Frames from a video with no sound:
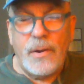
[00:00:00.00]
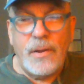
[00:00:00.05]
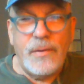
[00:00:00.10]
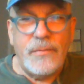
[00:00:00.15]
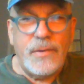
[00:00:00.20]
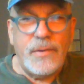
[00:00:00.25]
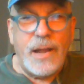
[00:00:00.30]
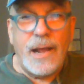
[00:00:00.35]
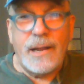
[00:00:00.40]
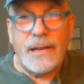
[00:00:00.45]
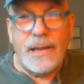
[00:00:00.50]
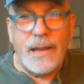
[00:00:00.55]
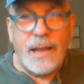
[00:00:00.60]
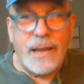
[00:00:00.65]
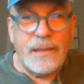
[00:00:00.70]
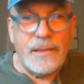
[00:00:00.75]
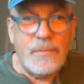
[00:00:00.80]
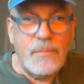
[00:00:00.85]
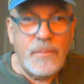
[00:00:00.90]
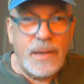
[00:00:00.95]
who have not
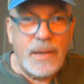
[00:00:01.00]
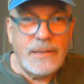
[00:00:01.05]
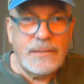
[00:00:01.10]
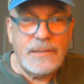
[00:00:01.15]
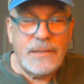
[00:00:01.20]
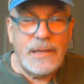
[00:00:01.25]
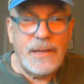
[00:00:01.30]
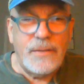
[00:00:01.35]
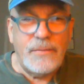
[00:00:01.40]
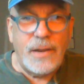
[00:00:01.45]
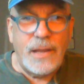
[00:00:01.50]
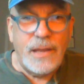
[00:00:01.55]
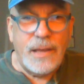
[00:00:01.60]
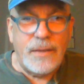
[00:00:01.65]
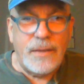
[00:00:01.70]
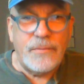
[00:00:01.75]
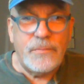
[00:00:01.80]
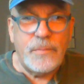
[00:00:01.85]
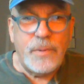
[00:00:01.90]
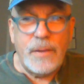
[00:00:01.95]
taken the medicine have
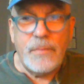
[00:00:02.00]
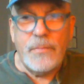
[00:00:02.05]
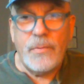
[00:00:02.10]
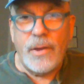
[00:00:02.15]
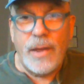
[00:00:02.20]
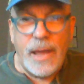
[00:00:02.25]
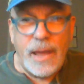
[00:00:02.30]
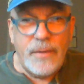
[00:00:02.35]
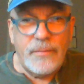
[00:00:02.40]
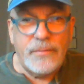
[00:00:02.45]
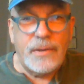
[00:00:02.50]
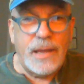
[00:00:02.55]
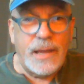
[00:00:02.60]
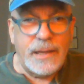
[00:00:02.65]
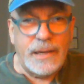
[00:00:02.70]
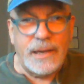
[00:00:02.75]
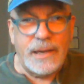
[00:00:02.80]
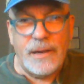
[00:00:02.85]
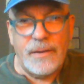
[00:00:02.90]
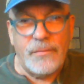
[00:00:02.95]
lived. People who have
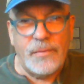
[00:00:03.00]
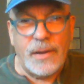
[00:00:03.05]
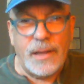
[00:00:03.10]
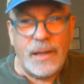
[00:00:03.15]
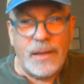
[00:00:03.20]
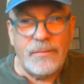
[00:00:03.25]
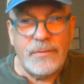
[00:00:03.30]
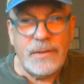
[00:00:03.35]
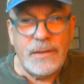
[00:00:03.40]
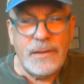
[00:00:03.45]
taken it have lived.